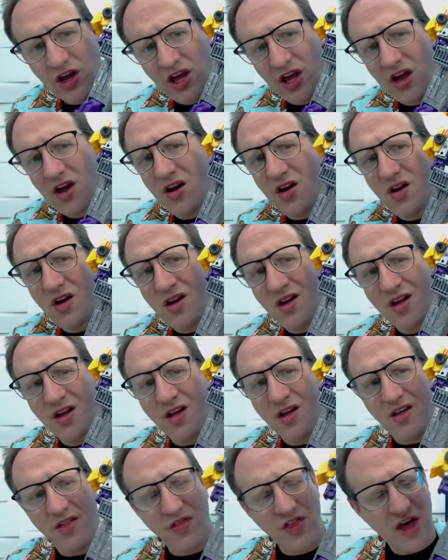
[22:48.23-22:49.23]
here,
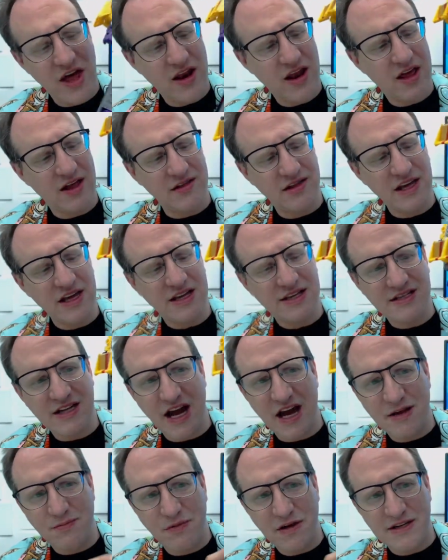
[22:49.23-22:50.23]
then at least
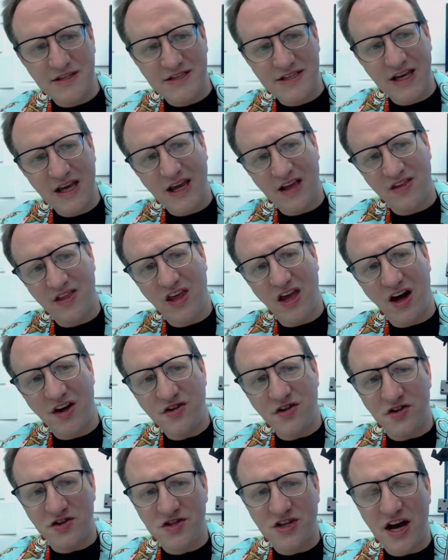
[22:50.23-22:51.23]
I'd be seeing the
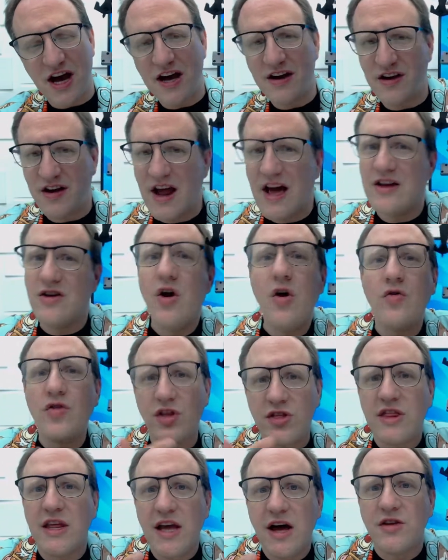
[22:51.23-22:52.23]
underside, and I know
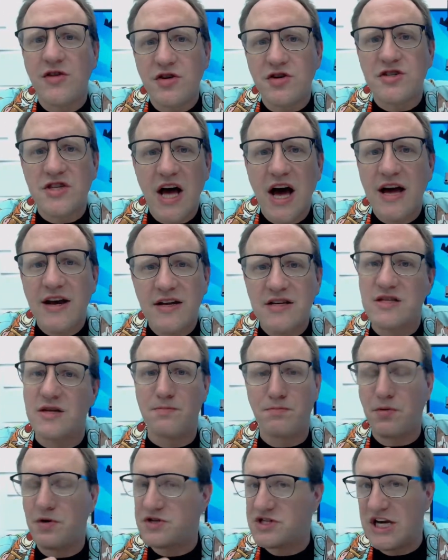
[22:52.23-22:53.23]
that the underside
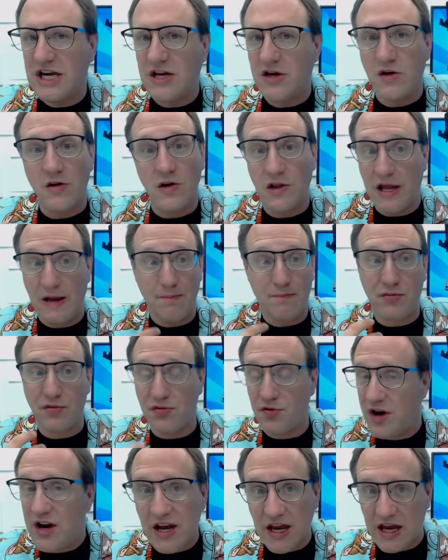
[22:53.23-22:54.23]
isn't particularly
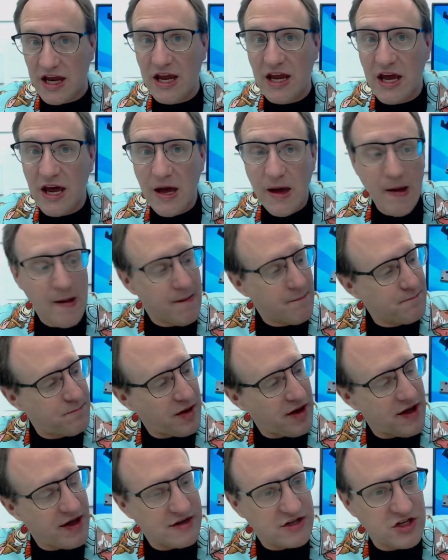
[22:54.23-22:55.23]
pretty,
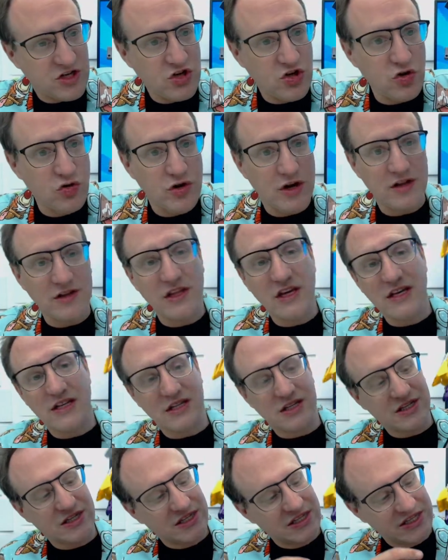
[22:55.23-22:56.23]
but you'd at
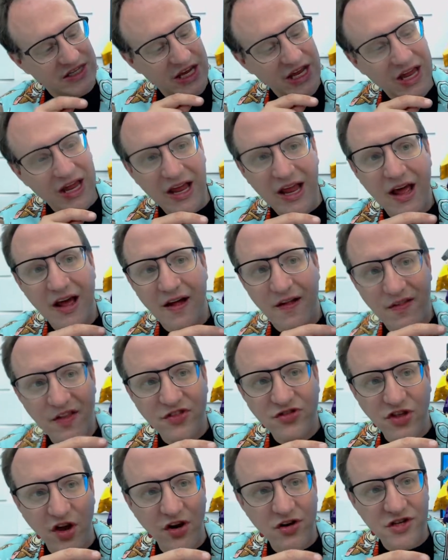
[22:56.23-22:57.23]
least see
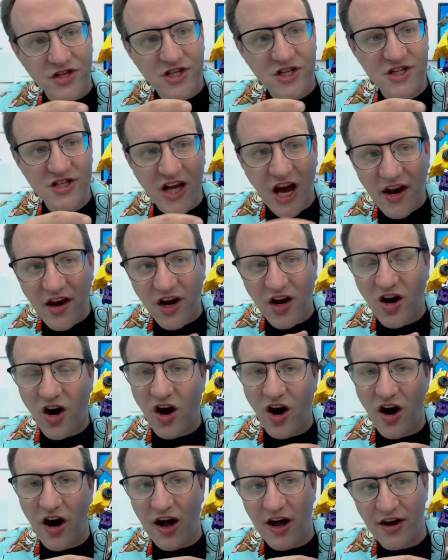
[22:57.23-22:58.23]
that there's
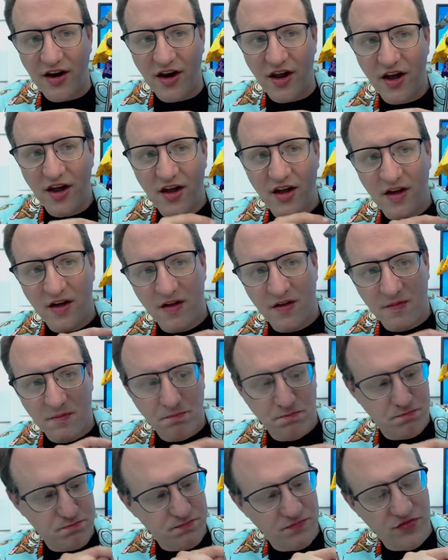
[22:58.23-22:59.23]
Stunticon
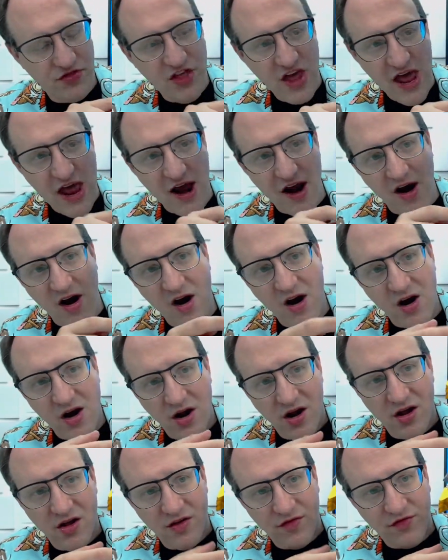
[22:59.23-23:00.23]
there
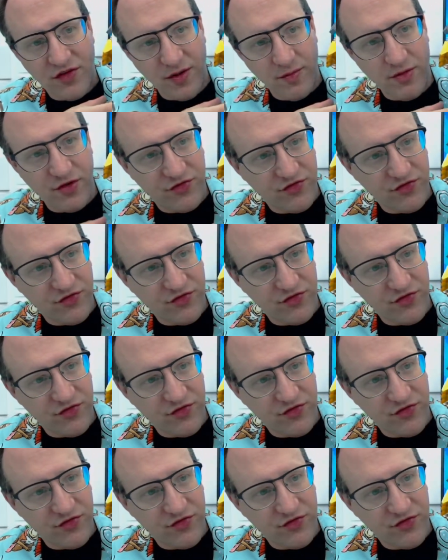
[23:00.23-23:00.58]
from the